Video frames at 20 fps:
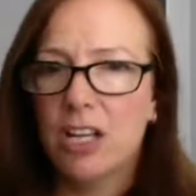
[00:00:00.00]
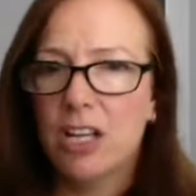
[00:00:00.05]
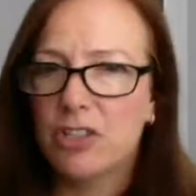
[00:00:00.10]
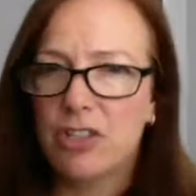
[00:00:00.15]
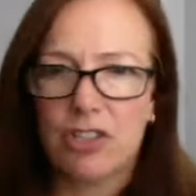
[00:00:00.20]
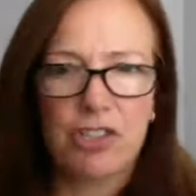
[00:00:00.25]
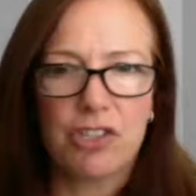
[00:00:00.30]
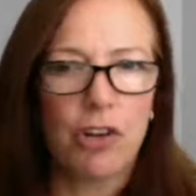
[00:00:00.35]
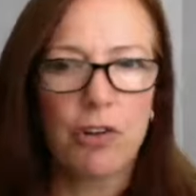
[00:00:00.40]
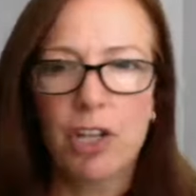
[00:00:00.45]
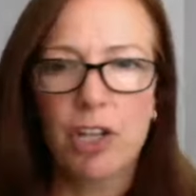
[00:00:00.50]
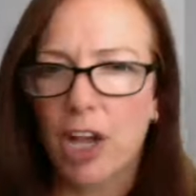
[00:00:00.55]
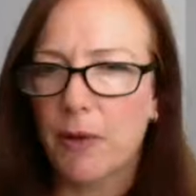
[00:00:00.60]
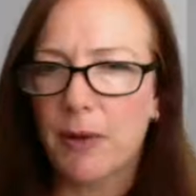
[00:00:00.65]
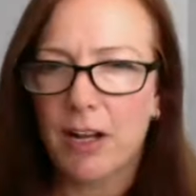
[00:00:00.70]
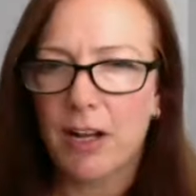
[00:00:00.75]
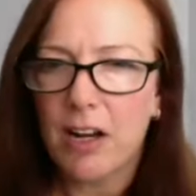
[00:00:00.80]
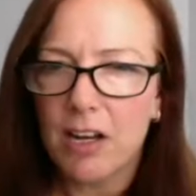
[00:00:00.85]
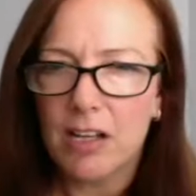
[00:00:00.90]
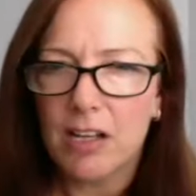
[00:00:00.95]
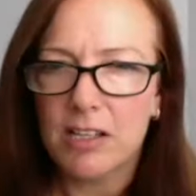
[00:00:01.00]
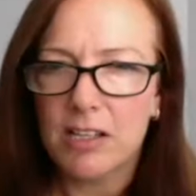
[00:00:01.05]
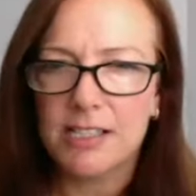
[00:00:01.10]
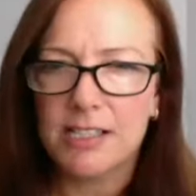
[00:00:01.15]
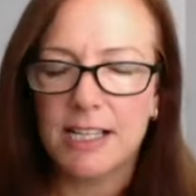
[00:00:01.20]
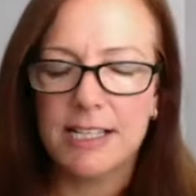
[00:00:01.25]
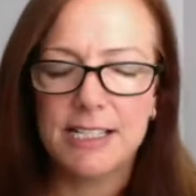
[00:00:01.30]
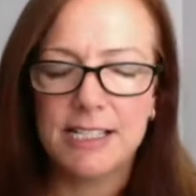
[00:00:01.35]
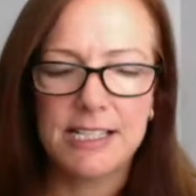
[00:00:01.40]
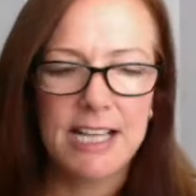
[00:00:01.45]
just ongoing
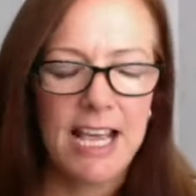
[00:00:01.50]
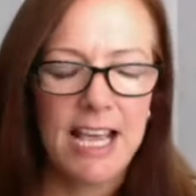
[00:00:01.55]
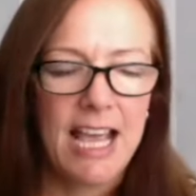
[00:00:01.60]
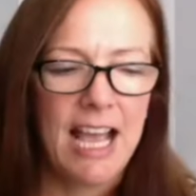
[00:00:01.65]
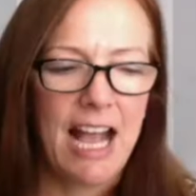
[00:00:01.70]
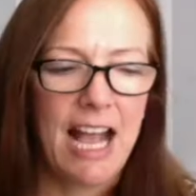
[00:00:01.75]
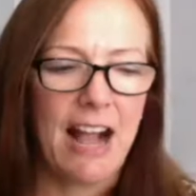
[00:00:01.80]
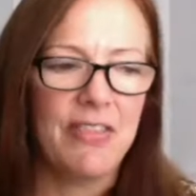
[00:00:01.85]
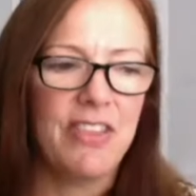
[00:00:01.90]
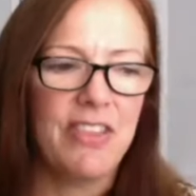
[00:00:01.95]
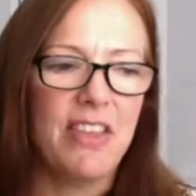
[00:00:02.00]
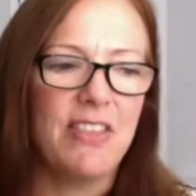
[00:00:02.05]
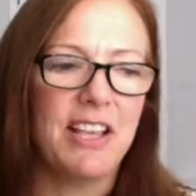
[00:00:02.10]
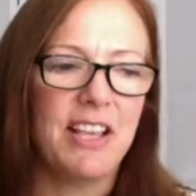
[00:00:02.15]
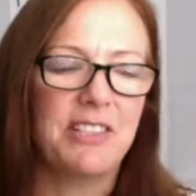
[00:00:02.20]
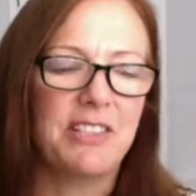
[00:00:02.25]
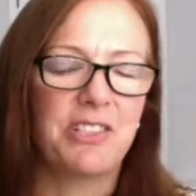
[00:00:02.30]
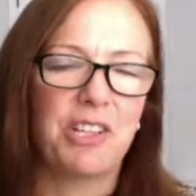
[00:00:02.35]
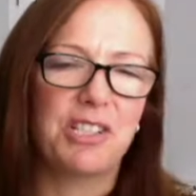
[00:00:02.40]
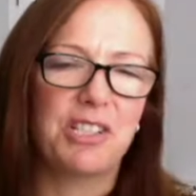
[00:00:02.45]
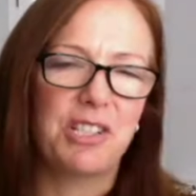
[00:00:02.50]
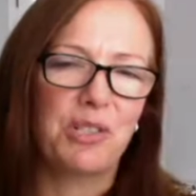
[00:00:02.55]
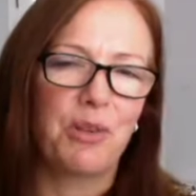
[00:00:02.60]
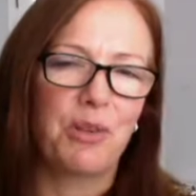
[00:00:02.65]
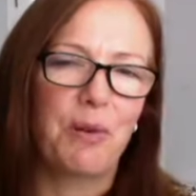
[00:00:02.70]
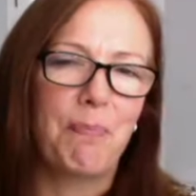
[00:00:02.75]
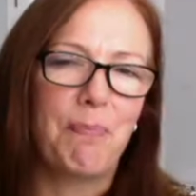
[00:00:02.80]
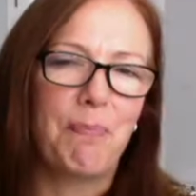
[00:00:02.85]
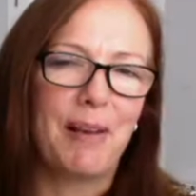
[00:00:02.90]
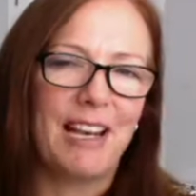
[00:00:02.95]
classes. And then there's just the sort
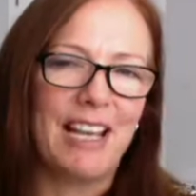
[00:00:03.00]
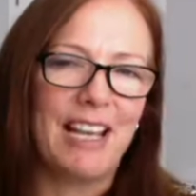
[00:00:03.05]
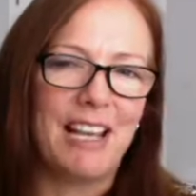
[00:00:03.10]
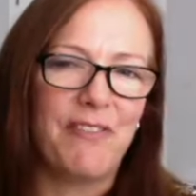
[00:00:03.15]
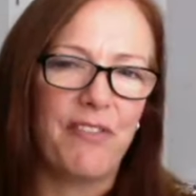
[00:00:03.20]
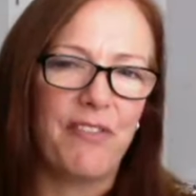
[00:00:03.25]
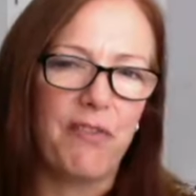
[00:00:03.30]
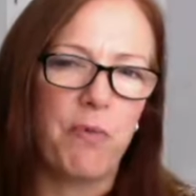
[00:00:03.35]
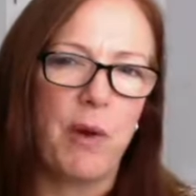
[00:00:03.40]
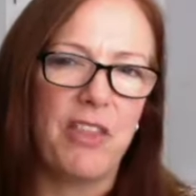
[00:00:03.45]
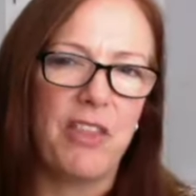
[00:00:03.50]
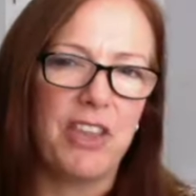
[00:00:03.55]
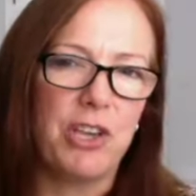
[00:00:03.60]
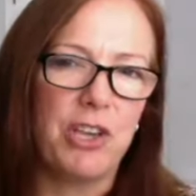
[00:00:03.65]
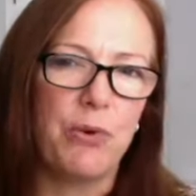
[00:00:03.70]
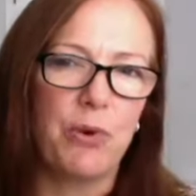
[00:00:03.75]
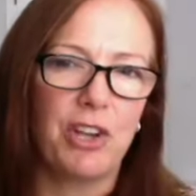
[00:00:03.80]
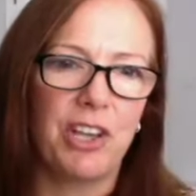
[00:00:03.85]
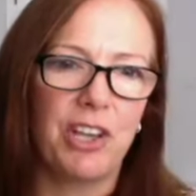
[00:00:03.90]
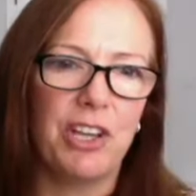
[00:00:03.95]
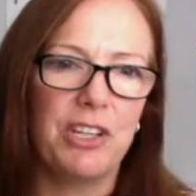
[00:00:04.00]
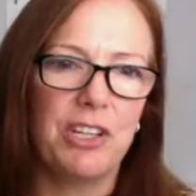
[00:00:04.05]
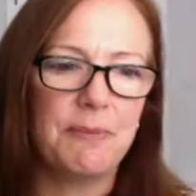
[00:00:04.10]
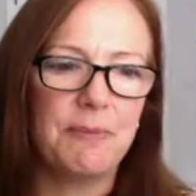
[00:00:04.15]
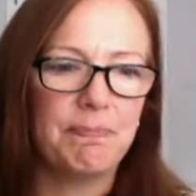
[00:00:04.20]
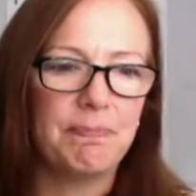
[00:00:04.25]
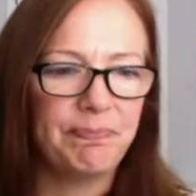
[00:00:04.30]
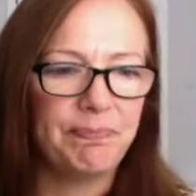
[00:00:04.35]
of belief of whether you're good.